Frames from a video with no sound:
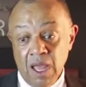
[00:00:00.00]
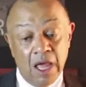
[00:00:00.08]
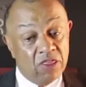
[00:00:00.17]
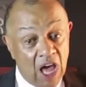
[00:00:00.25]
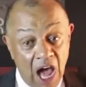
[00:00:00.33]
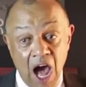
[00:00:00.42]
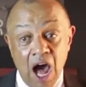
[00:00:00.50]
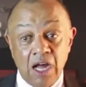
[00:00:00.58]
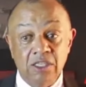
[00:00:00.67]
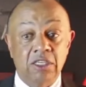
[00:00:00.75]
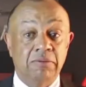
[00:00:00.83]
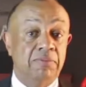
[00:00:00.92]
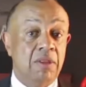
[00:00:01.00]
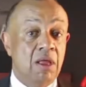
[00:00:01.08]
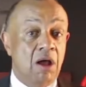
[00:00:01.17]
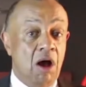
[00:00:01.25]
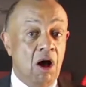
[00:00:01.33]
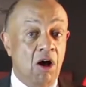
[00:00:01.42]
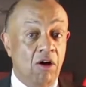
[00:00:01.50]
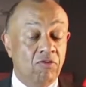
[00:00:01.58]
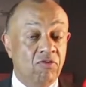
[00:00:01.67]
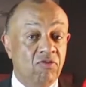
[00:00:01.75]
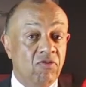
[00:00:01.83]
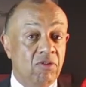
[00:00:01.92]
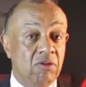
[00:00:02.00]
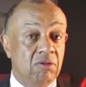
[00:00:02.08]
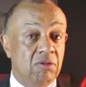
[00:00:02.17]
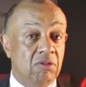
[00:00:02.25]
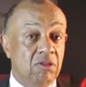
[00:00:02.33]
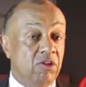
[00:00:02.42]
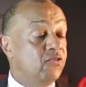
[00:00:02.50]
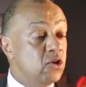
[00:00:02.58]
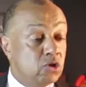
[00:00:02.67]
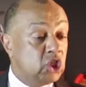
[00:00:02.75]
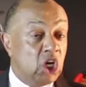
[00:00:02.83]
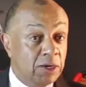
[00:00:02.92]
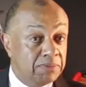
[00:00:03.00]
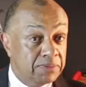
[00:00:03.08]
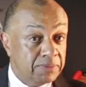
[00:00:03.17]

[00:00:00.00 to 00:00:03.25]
at the heart of the future